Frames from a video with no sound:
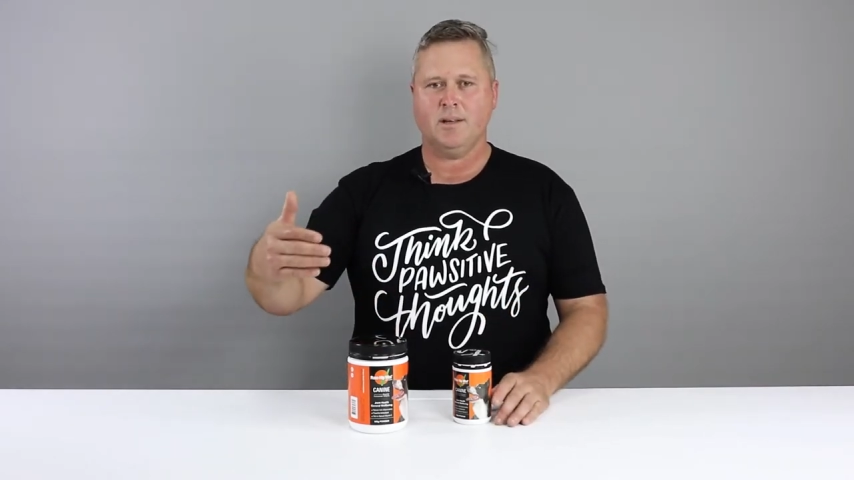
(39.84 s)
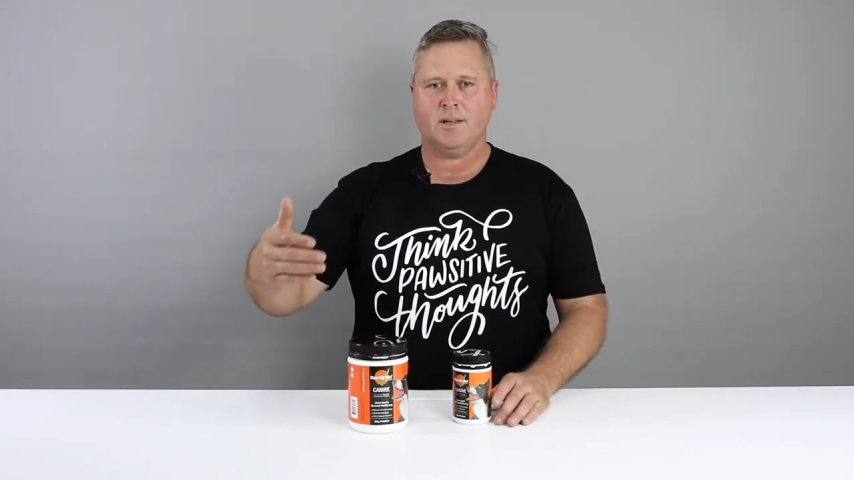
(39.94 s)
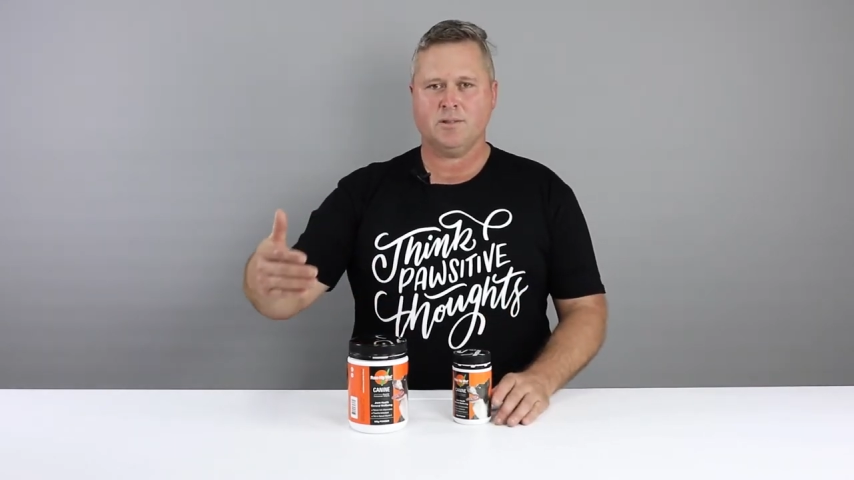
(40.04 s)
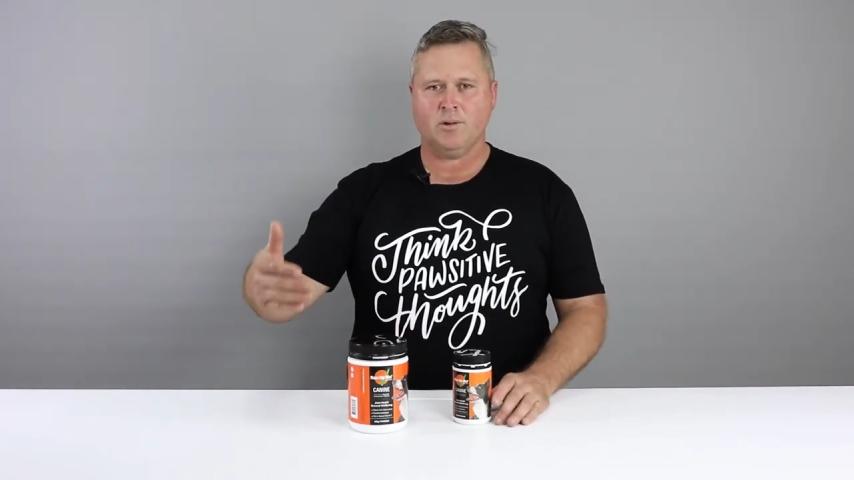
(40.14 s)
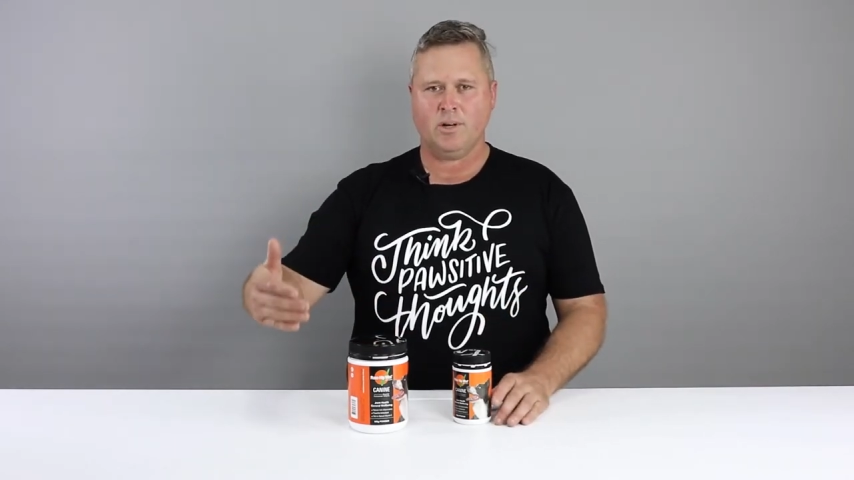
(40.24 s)

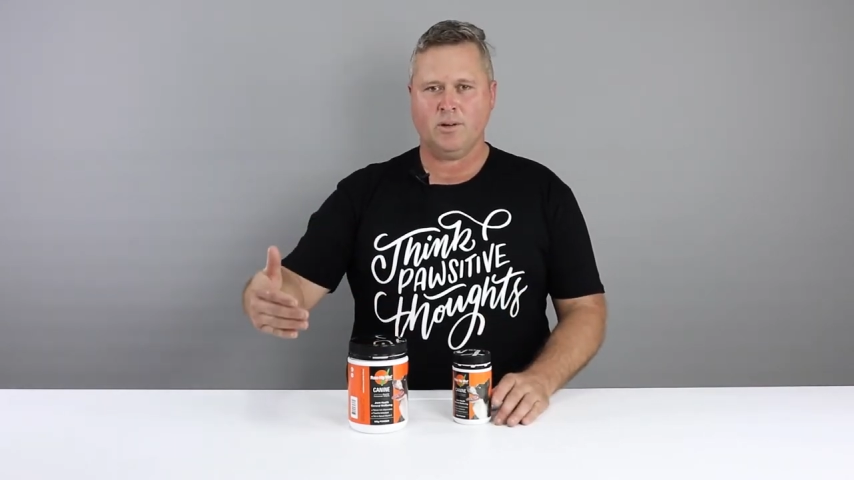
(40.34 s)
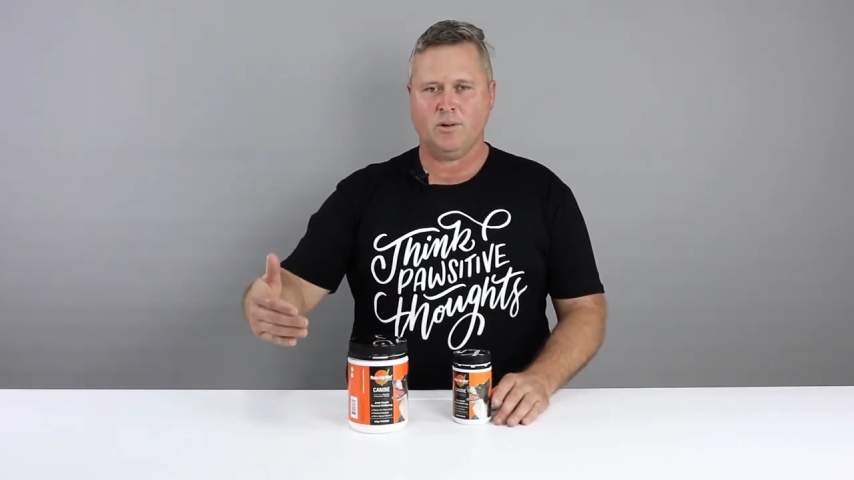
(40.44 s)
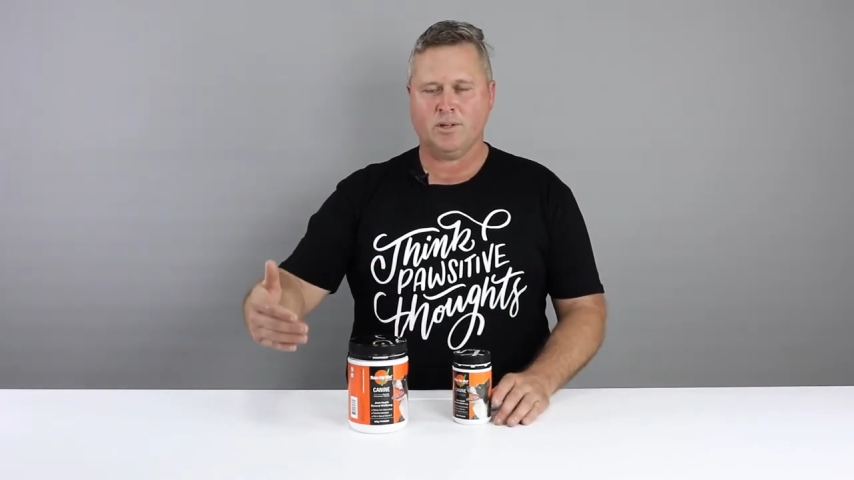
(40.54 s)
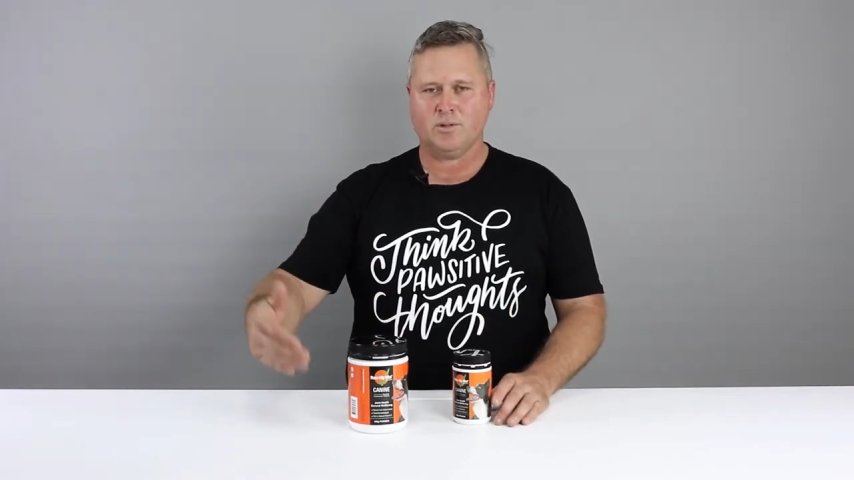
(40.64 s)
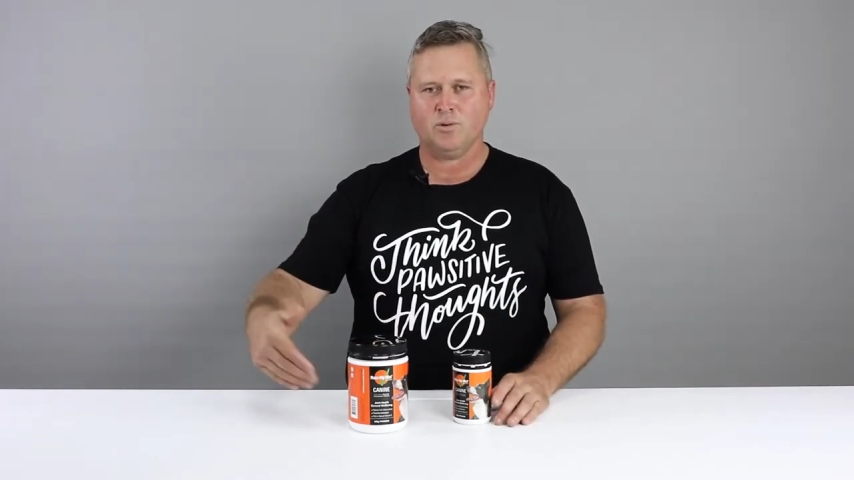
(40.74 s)
a
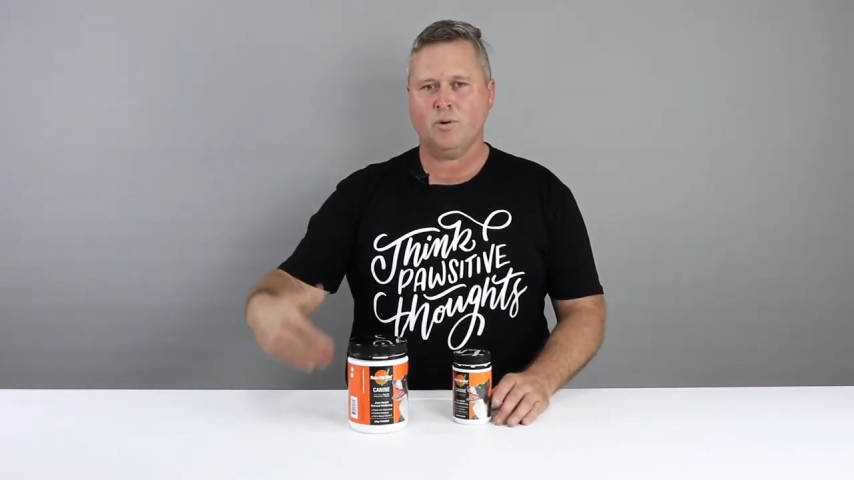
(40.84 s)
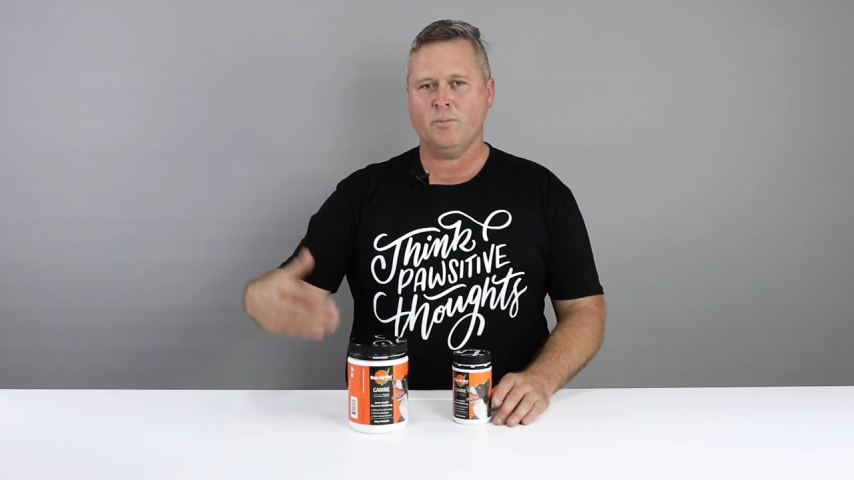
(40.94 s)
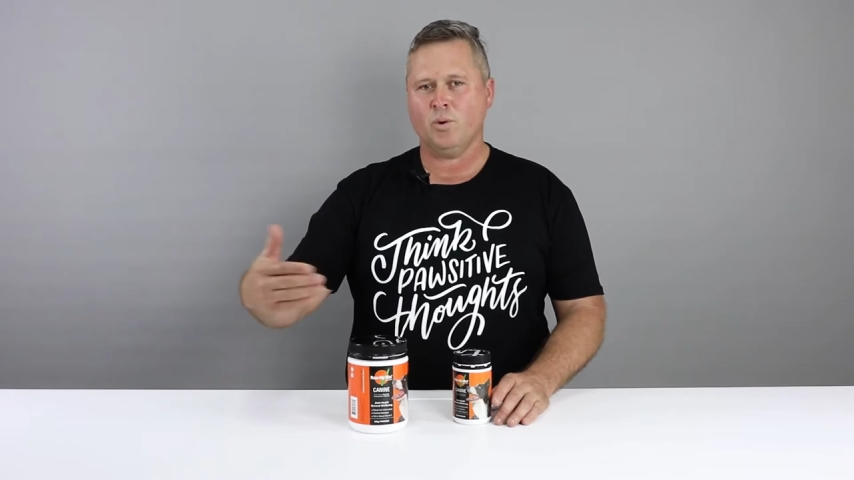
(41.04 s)
cytokine storm,